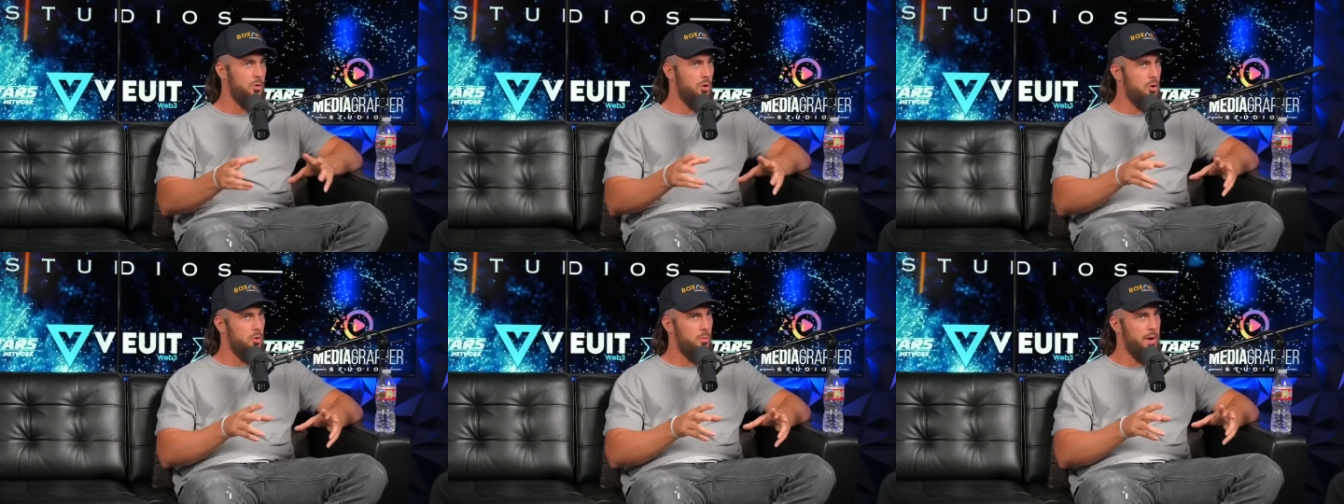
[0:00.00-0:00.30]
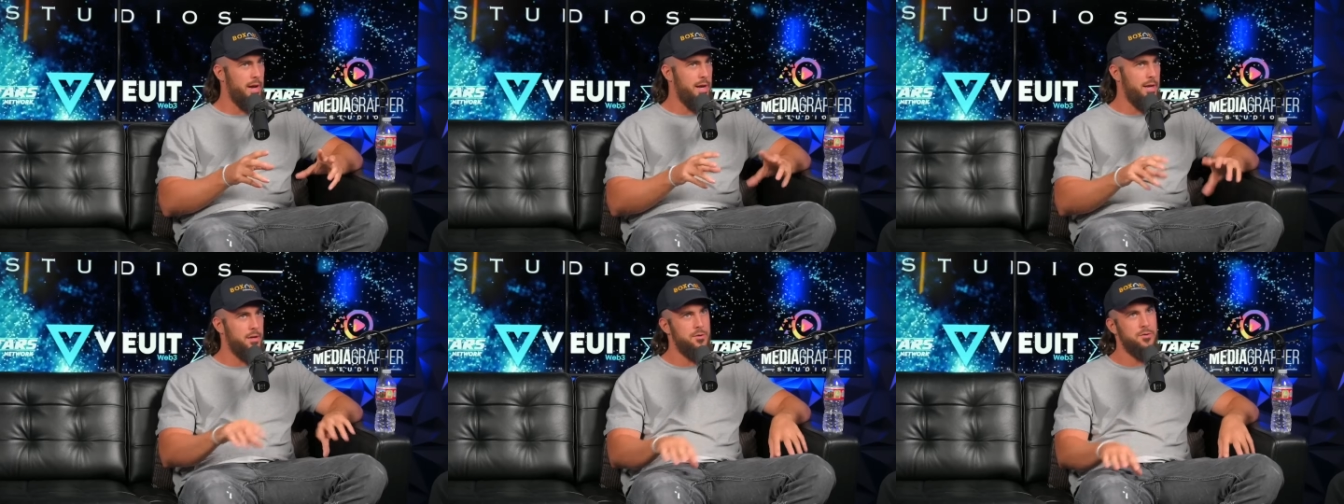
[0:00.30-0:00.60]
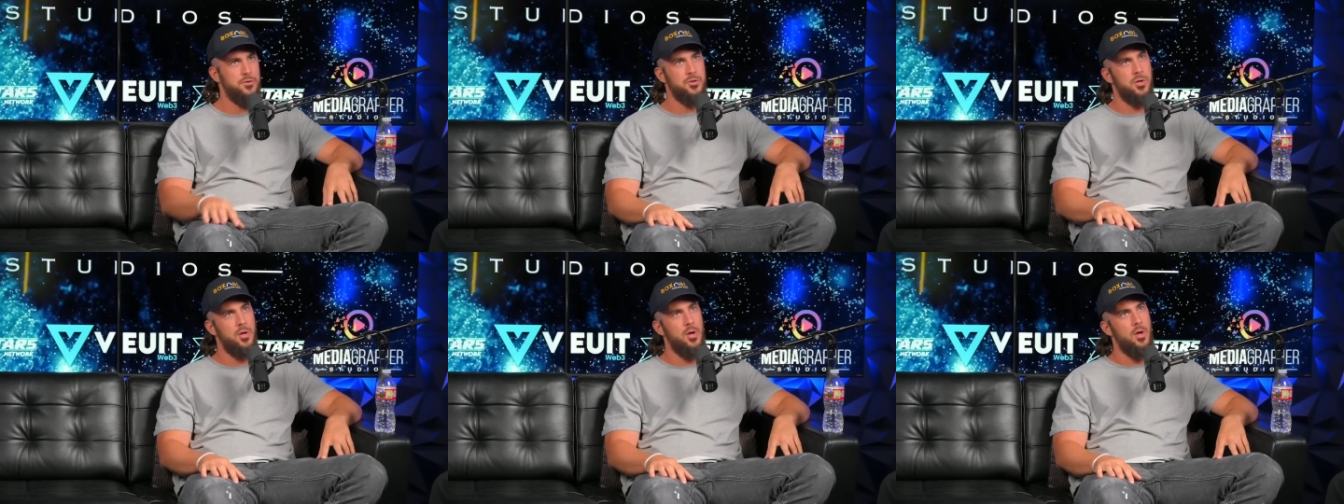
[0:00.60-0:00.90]

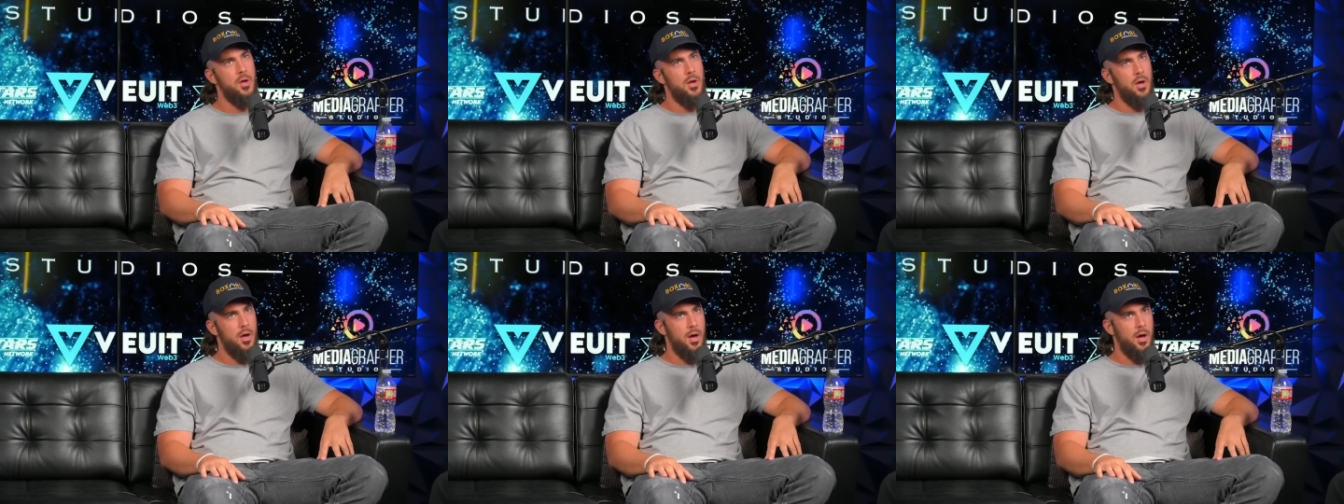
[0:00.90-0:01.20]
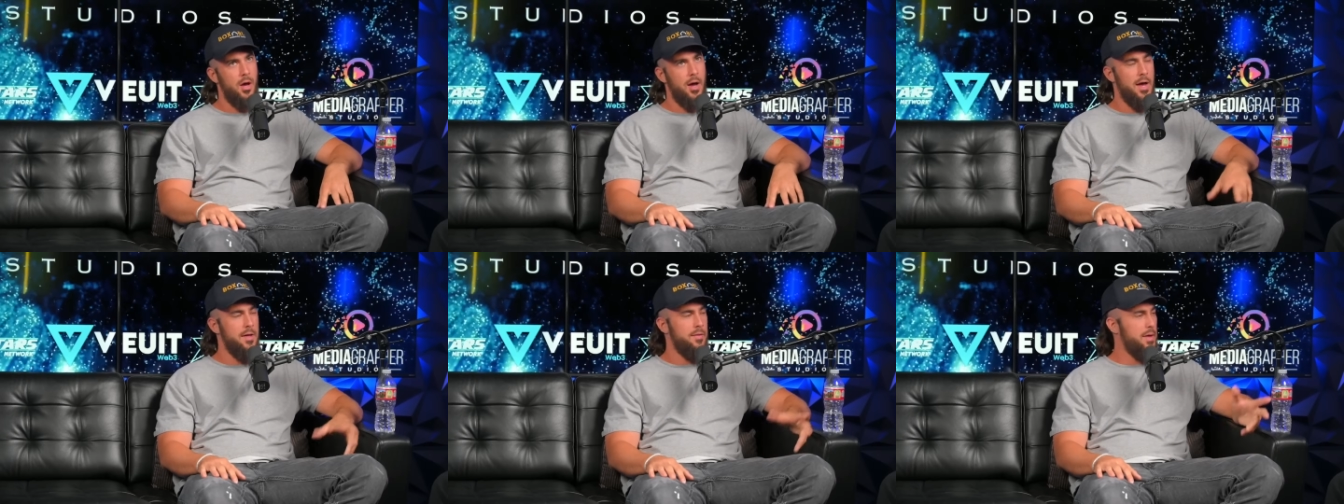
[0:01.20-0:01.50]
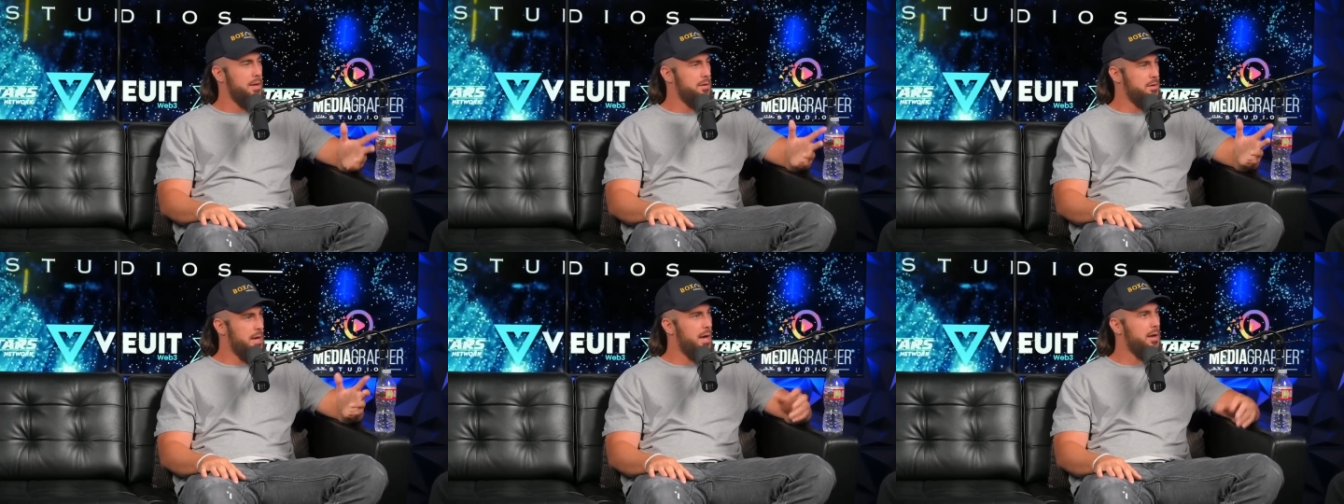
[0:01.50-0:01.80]
arrange. Mm-hmm. Uh,
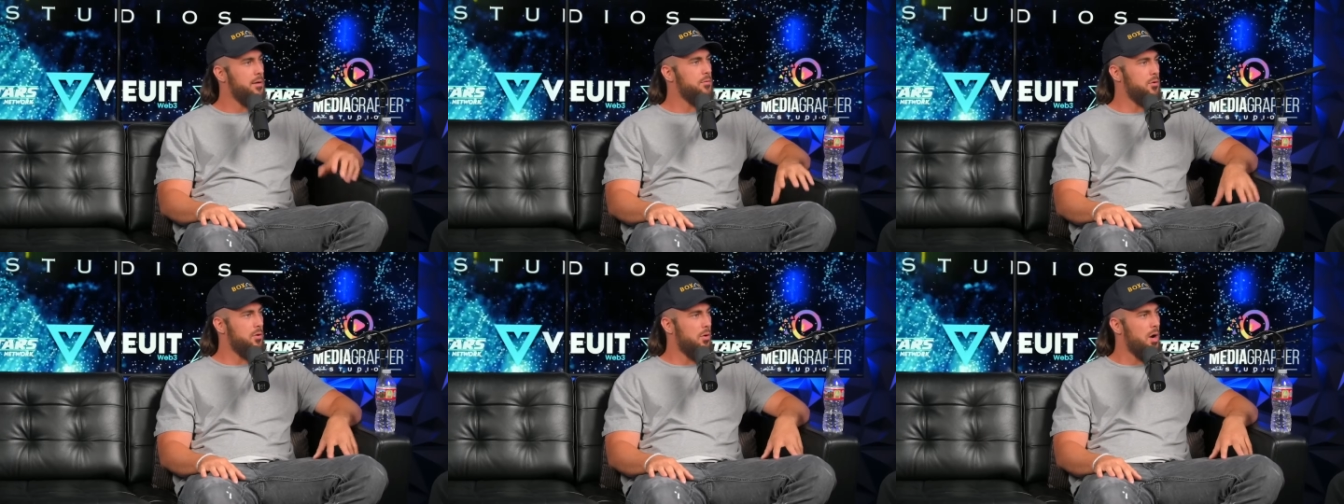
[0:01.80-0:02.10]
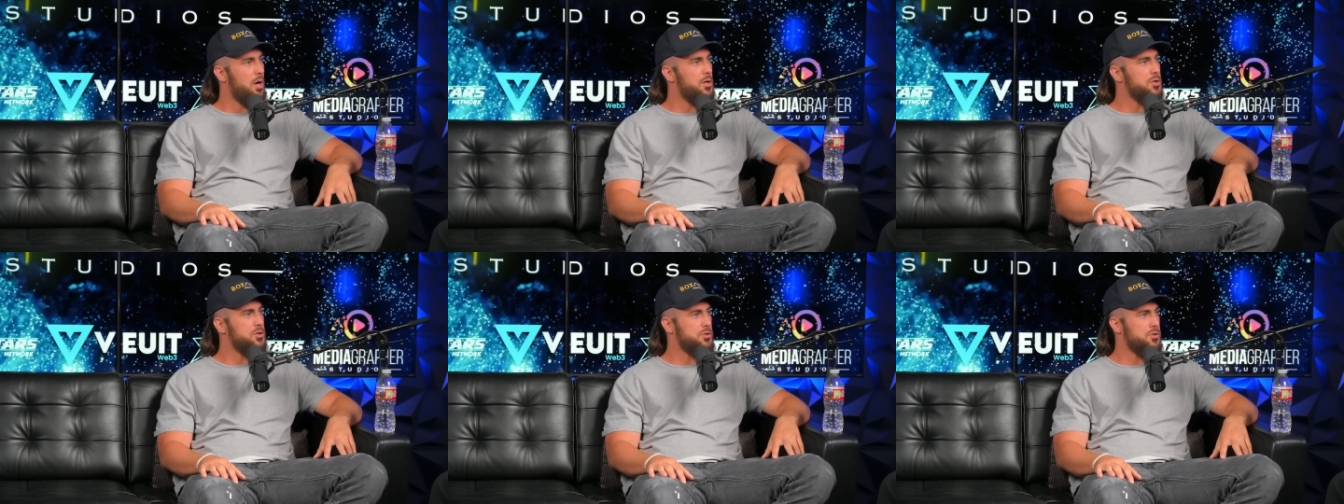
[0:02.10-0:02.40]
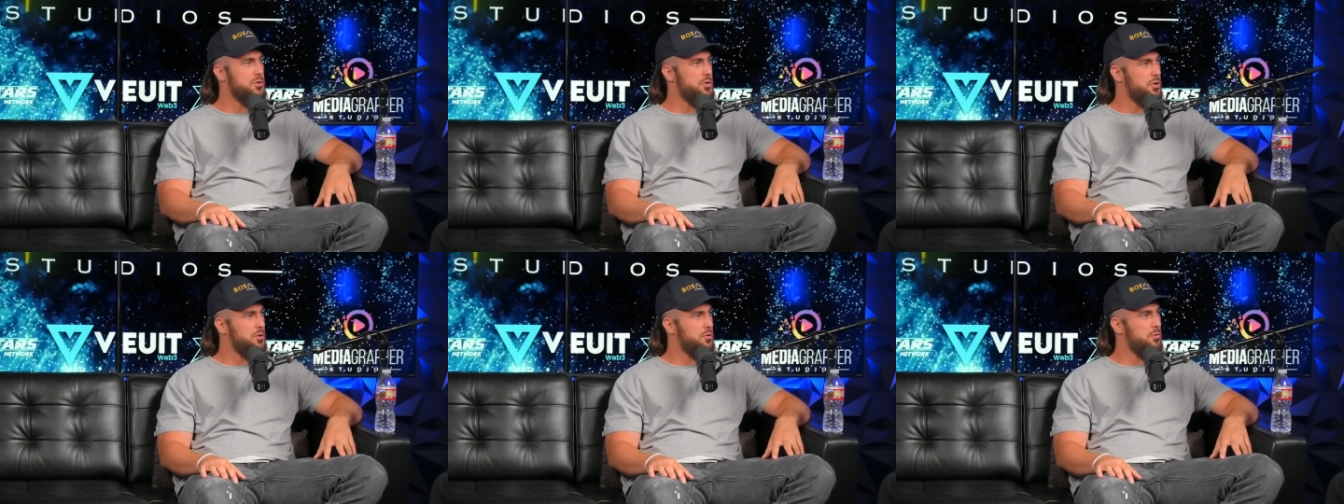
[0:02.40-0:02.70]
and then, yeah,
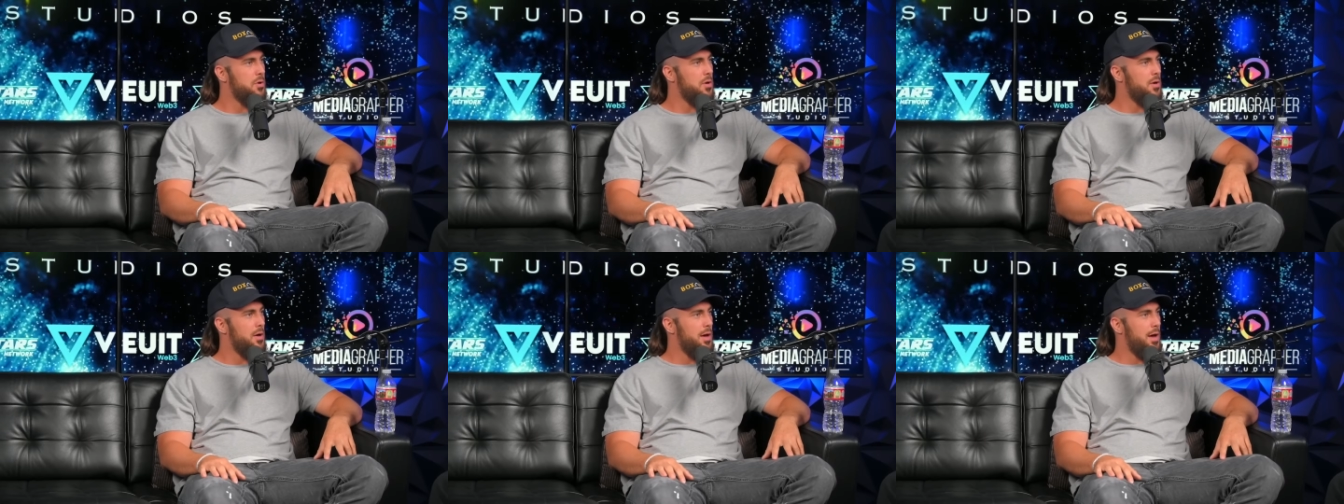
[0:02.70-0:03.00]
garages too,